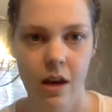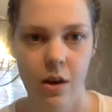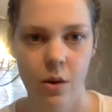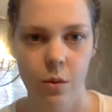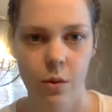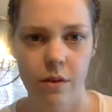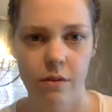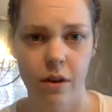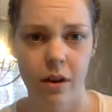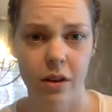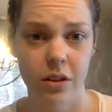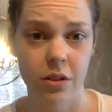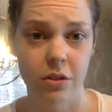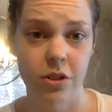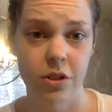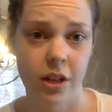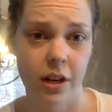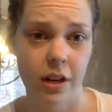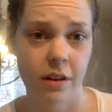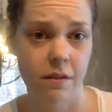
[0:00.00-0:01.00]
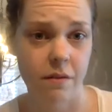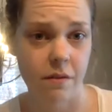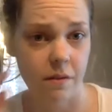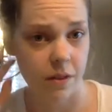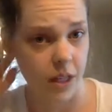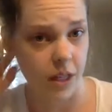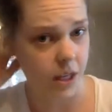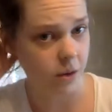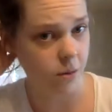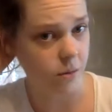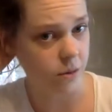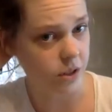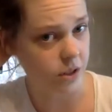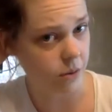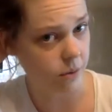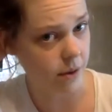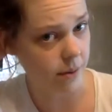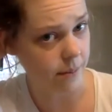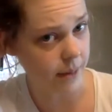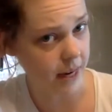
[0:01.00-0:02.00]
We've also shared, so
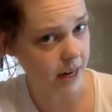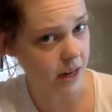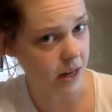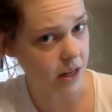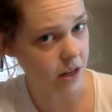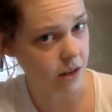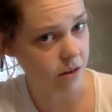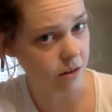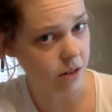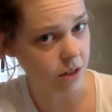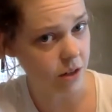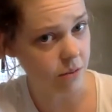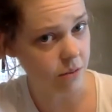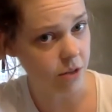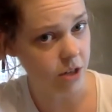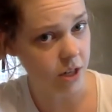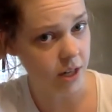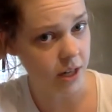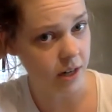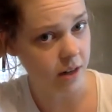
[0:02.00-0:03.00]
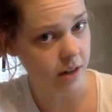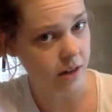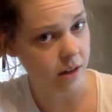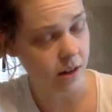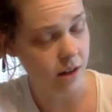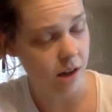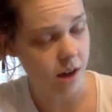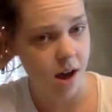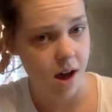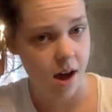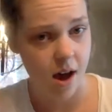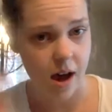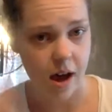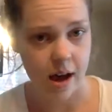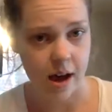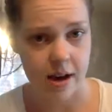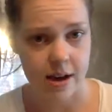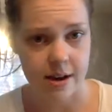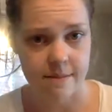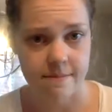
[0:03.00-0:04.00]
we made a YouTube channel,
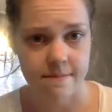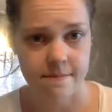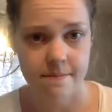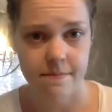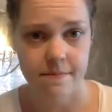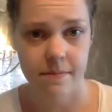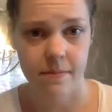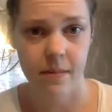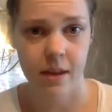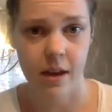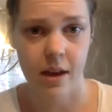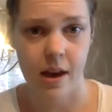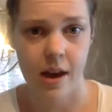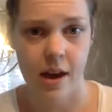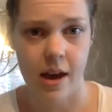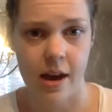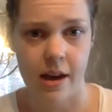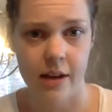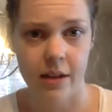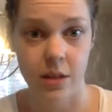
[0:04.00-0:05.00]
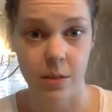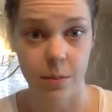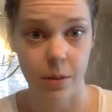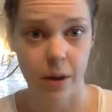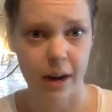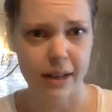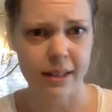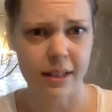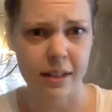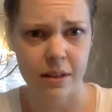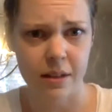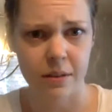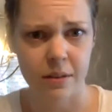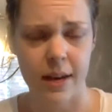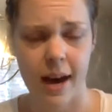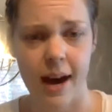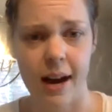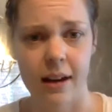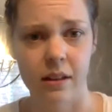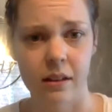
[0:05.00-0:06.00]
and surprisingly we
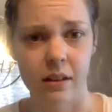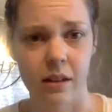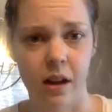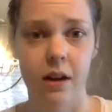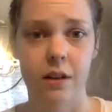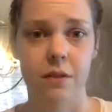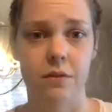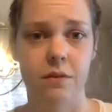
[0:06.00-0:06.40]
had a lot of